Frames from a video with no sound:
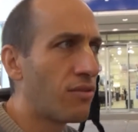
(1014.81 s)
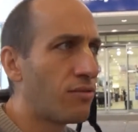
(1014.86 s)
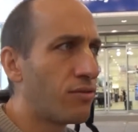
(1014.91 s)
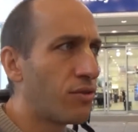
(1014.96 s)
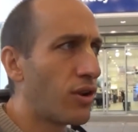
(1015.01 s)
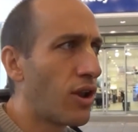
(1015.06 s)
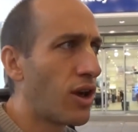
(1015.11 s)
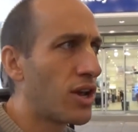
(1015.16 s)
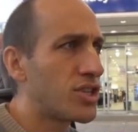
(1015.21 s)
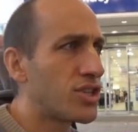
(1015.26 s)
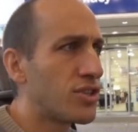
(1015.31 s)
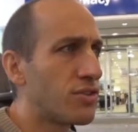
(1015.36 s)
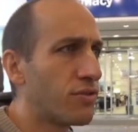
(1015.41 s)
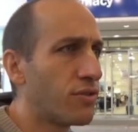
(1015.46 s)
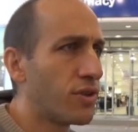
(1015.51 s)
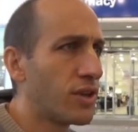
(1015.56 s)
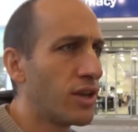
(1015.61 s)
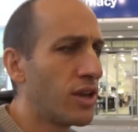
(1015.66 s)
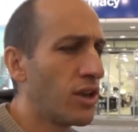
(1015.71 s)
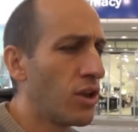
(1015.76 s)

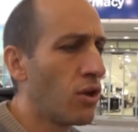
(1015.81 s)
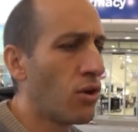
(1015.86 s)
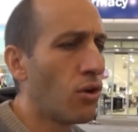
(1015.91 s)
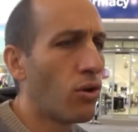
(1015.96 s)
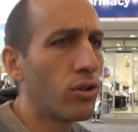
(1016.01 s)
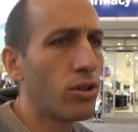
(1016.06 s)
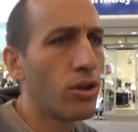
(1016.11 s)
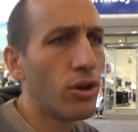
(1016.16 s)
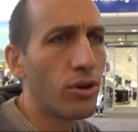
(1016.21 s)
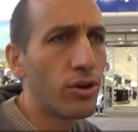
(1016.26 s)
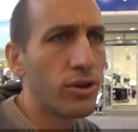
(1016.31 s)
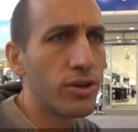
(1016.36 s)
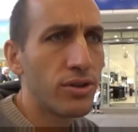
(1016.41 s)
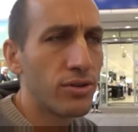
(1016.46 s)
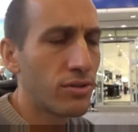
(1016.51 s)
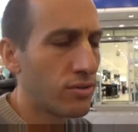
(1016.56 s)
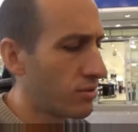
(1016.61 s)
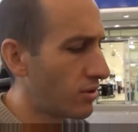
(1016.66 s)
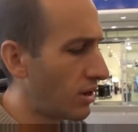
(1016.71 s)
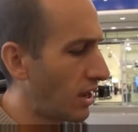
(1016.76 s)
philosophy, although
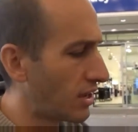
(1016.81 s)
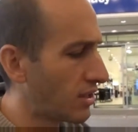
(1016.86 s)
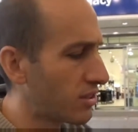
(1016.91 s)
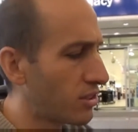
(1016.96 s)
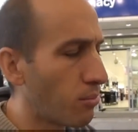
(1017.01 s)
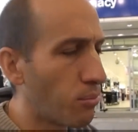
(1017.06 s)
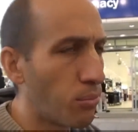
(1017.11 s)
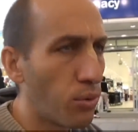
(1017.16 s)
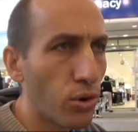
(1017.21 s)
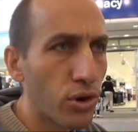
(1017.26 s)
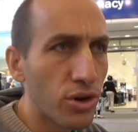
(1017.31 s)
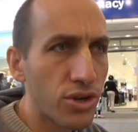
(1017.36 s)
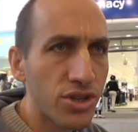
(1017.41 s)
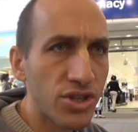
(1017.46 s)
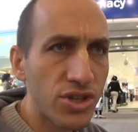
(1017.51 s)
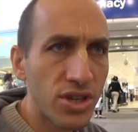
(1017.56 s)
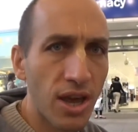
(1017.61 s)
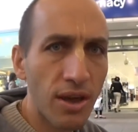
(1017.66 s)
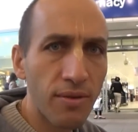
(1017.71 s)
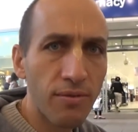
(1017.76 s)
like the
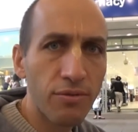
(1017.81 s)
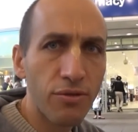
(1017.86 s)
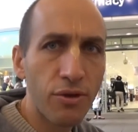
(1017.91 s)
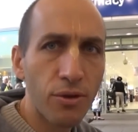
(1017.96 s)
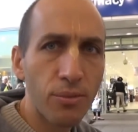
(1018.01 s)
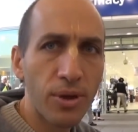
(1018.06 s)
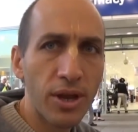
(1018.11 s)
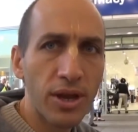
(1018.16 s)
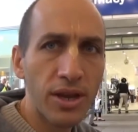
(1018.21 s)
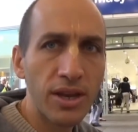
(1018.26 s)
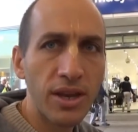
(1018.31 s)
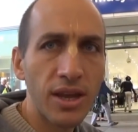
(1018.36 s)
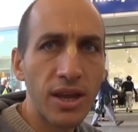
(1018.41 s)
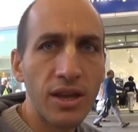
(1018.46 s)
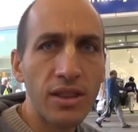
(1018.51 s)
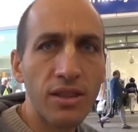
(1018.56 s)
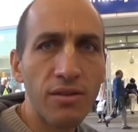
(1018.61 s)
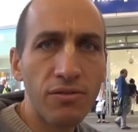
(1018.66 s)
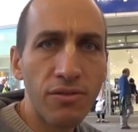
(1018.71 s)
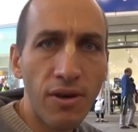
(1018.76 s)
books come from India,
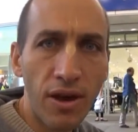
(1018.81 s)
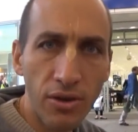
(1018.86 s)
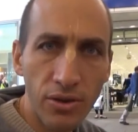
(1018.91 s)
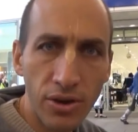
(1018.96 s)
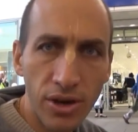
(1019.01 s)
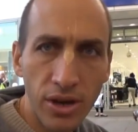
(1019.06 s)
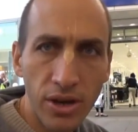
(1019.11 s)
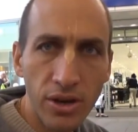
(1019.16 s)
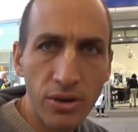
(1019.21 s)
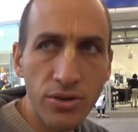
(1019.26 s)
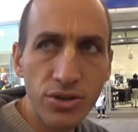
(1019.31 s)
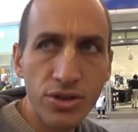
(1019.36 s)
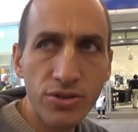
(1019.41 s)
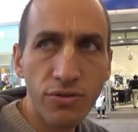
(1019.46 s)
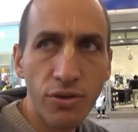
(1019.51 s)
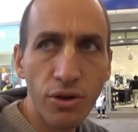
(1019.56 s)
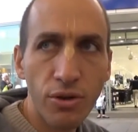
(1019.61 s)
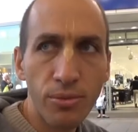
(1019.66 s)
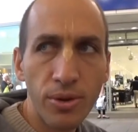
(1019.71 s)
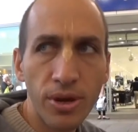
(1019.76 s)
the founder, he was
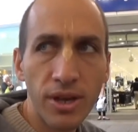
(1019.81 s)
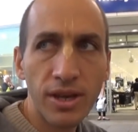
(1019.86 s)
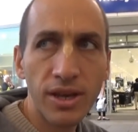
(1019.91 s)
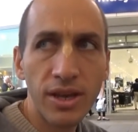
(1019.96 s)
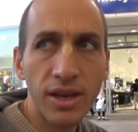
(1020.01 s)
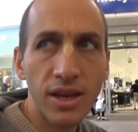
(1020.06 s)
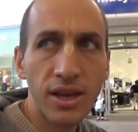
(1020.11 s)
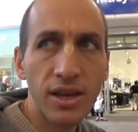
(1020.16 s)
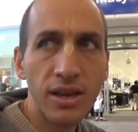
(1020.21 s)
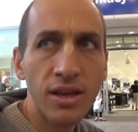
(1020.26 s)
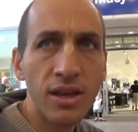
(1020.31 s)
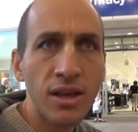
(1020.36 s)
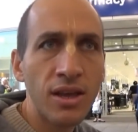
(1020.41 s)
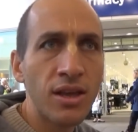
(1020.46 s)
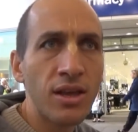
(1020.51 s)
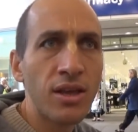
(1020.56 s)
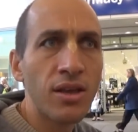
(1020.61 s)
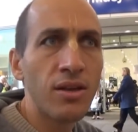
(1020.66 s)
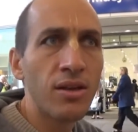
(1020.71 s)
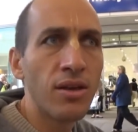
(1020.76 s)
from India,
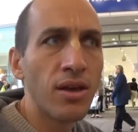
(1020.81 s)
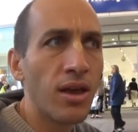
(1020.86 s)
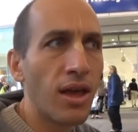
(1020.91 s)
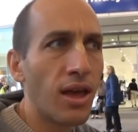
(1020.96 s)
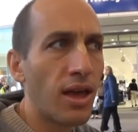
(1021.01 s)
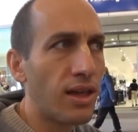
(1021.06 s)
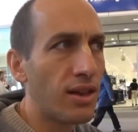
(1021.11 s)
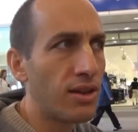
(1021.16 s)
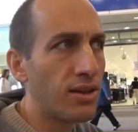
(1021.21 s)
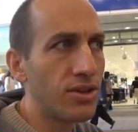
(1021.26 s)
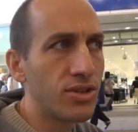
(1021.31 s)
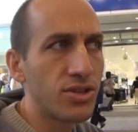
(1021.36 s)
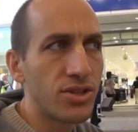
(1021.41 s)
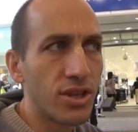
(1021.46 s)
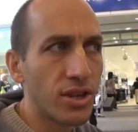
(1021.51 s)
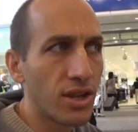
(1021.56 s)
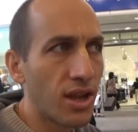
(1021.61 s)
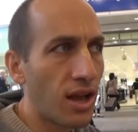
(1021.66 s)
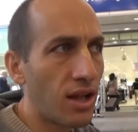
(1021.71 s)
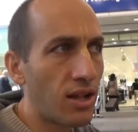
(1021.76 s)
and
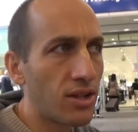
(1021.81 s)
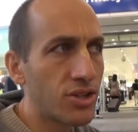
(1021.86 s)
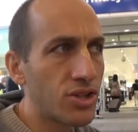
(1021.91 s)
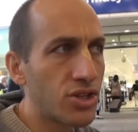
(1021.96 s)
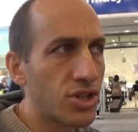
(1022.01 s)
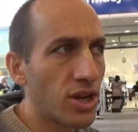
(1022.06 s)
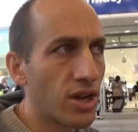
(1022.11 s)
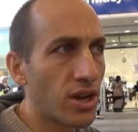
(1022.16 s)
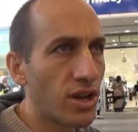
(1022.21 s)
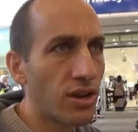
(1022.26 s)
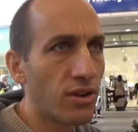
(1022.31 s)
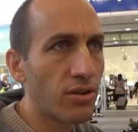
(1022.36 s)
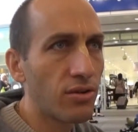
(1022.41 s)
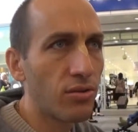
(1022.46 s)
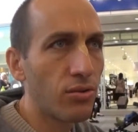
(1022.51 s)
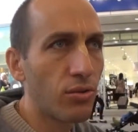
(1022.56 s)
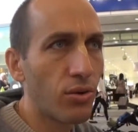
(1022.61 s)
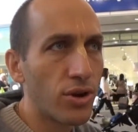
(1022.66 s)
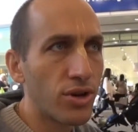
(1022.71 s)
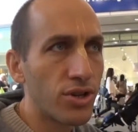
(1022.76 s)
the culture
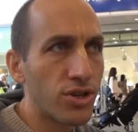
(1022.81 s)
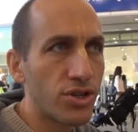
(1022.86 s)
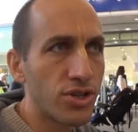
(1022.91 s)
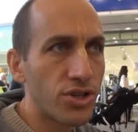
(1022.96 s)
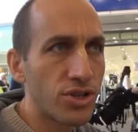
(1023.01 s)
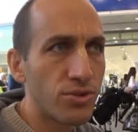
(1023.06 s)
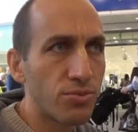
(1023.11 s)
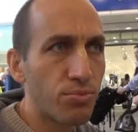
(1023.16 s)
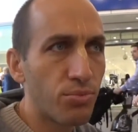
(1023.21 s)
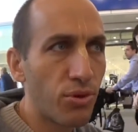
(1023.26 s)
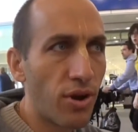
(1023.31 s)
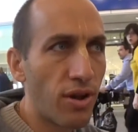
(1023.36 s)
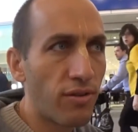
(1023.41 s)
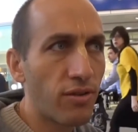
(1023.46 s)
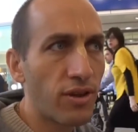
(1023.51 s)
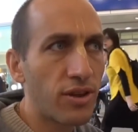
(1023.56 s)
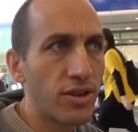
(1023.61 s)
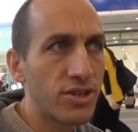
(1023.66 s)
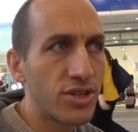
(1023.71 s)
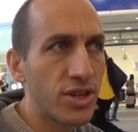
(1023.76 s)
was
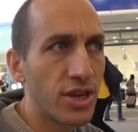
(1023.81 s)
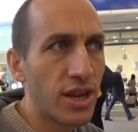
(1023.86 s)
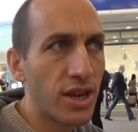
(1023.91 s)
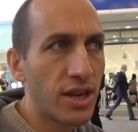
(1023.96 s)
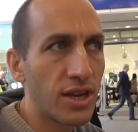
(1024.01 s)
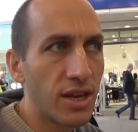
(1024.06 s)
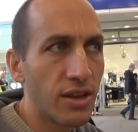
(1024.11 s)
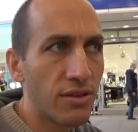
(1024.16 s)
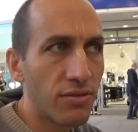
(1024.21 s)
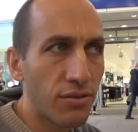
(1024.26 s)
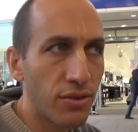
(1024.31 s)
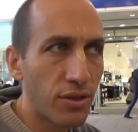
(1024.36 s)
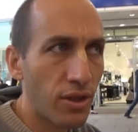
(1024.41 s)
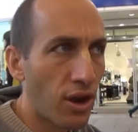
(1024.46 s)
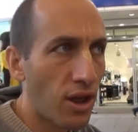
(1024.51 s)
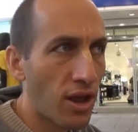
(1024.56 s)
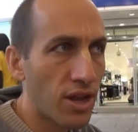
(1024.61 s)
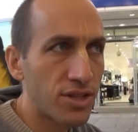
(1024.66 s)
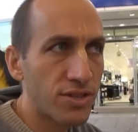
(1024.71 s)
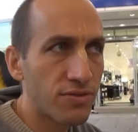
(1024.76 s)
prevalent in India for the
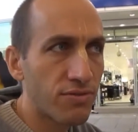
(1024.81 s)
last